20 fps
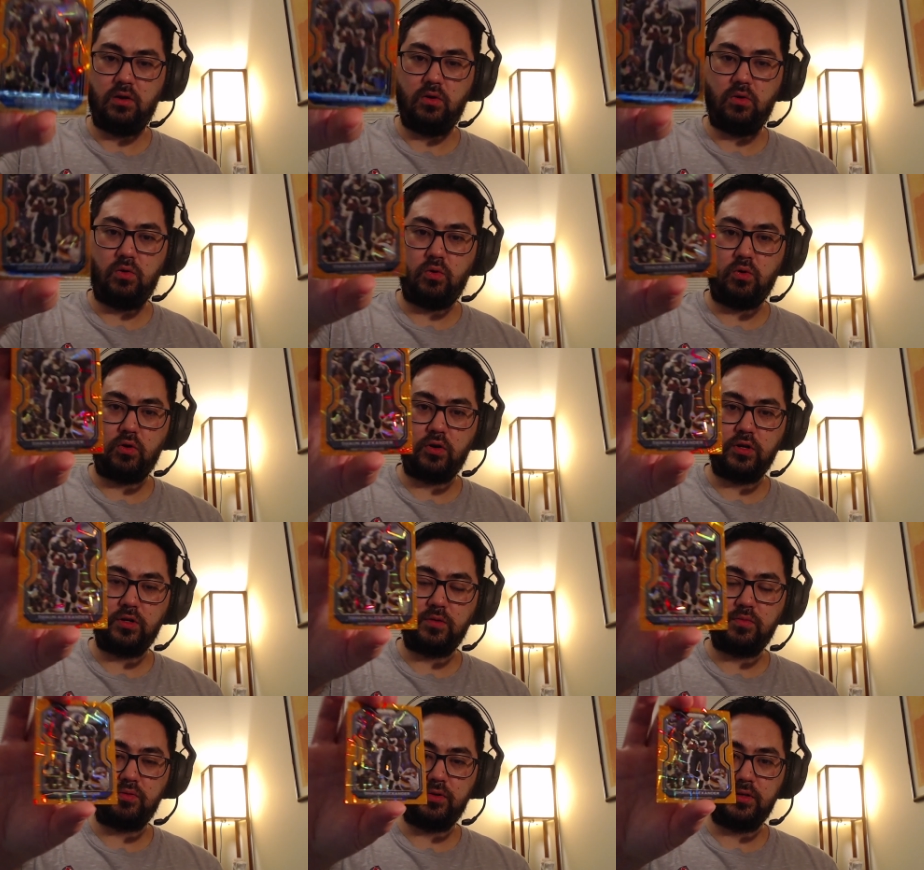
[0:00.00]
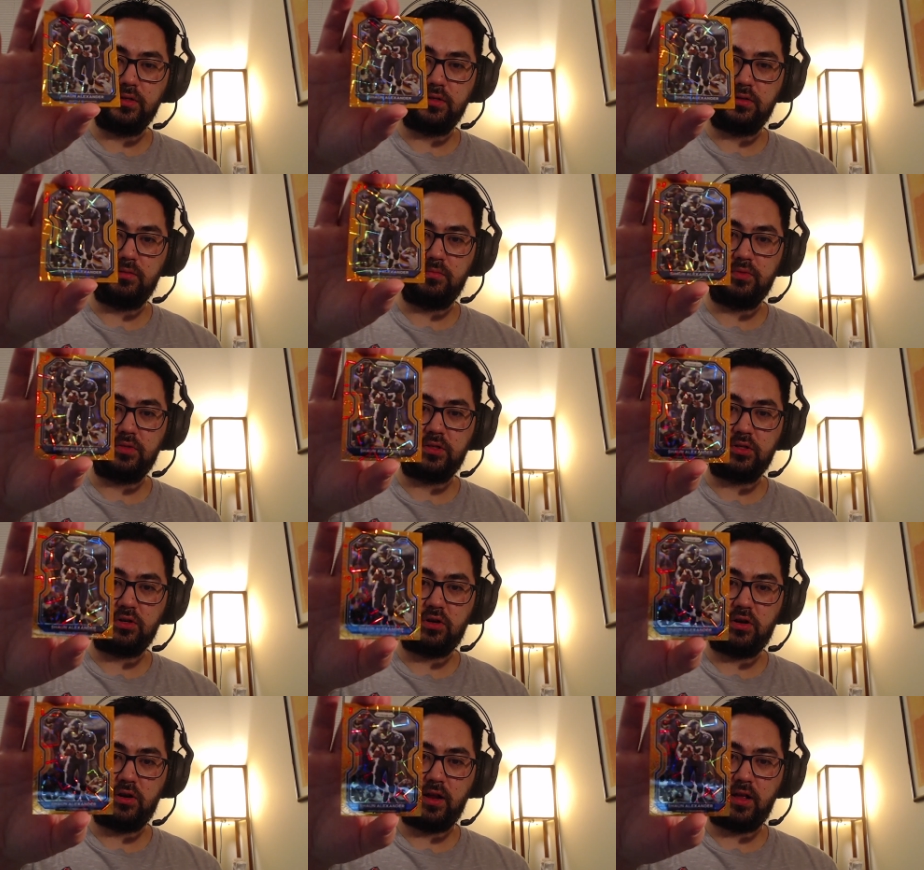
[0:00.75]
Orange Prisms.
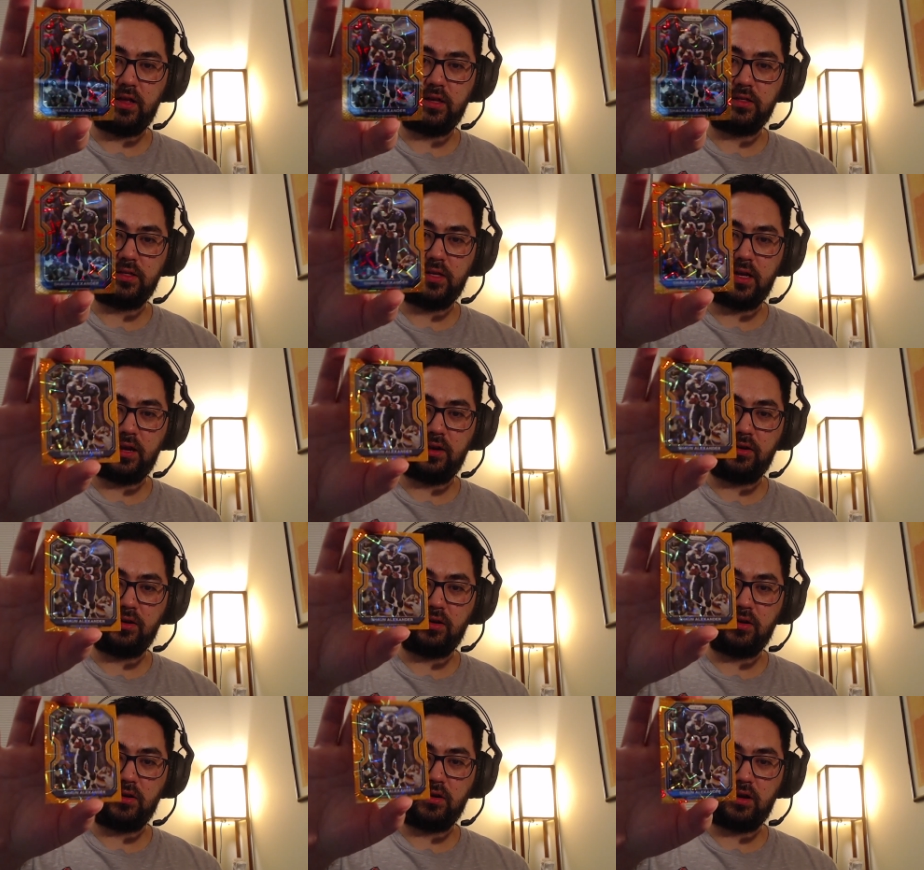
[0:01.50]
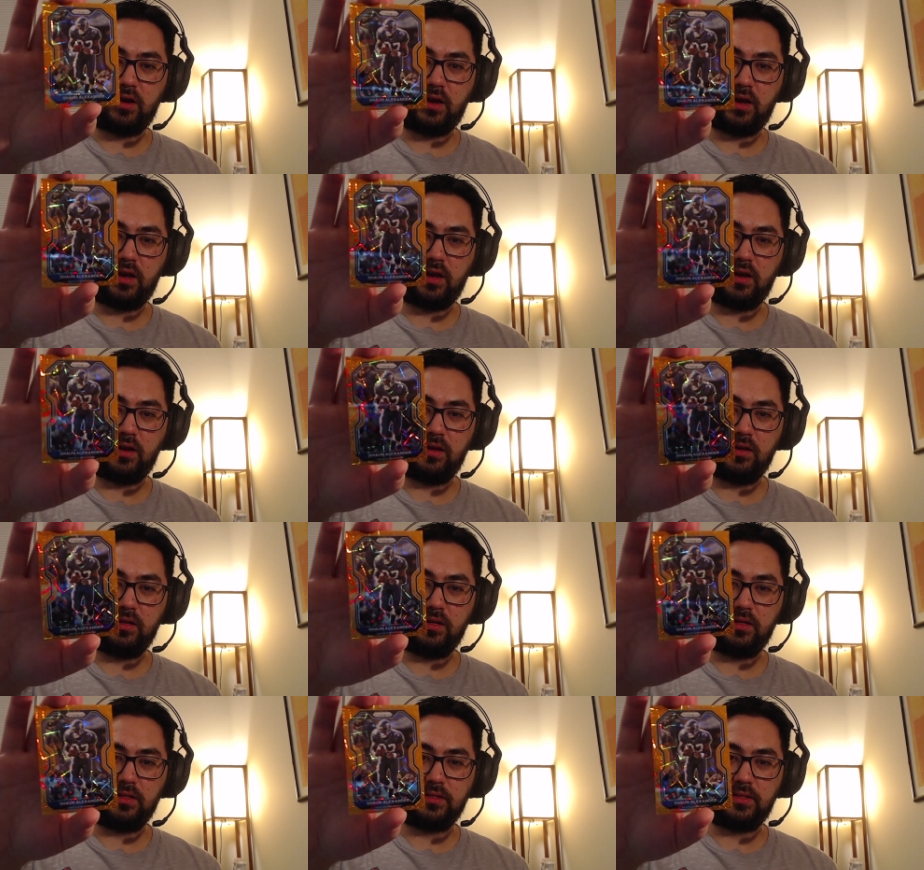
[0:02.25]
Sean Alexander.
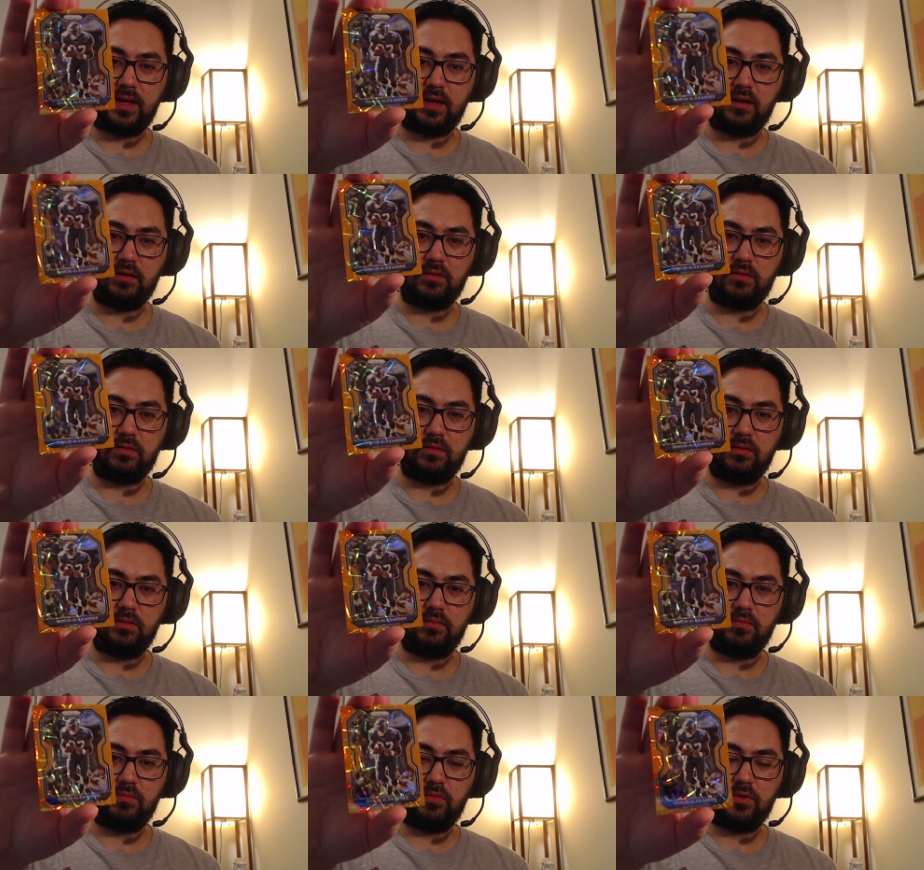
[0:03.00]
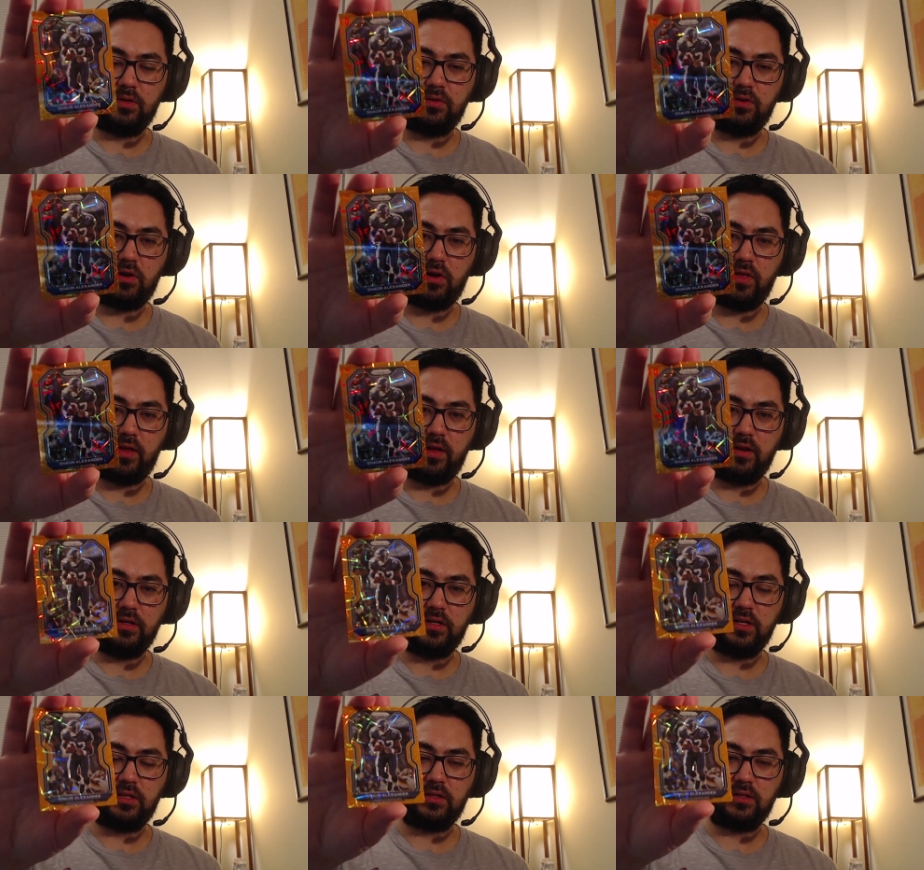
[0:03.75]
And is that, what do you call that?
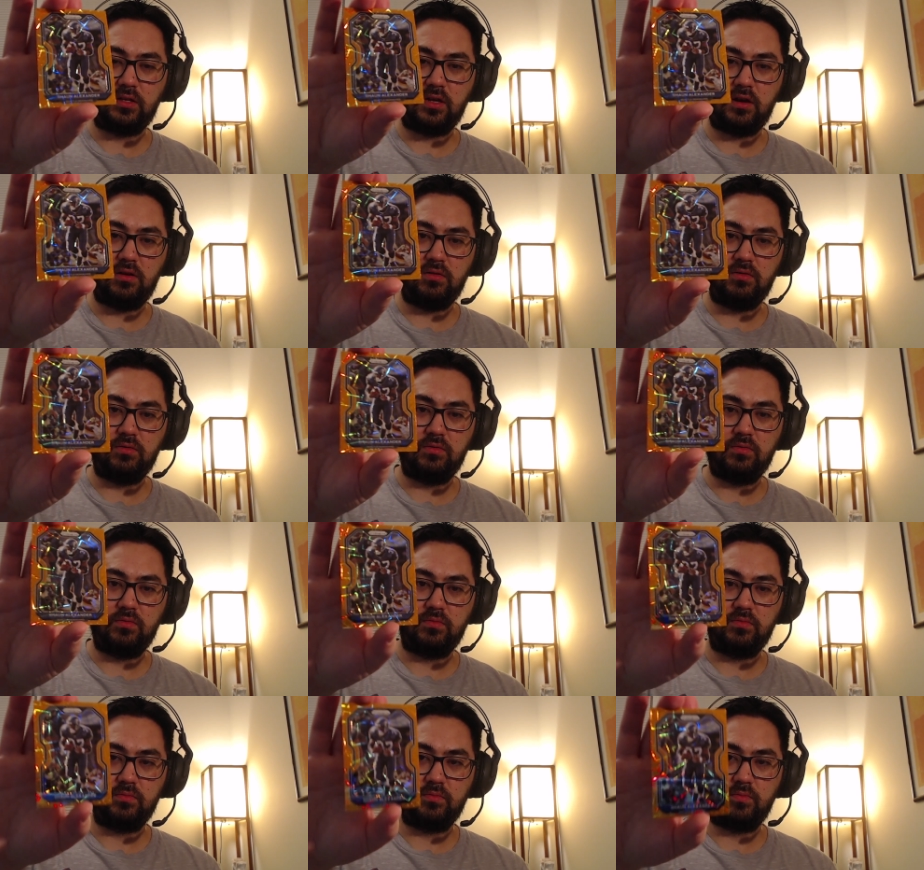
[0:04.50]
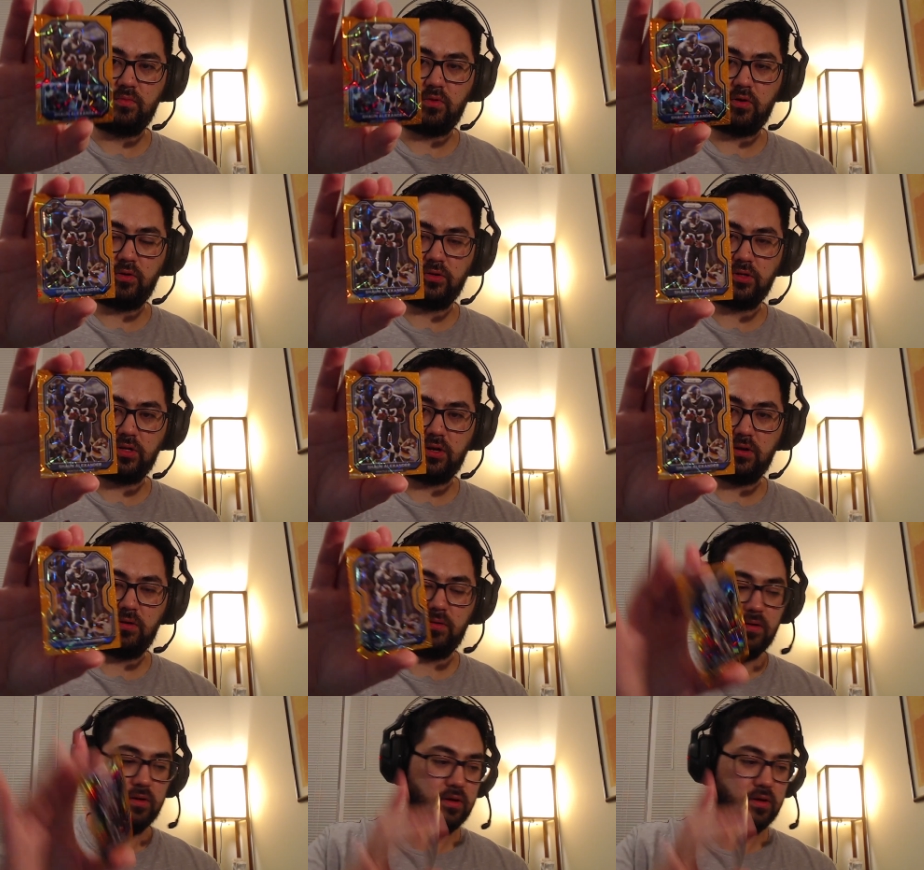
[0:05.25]
Disco? Mojo?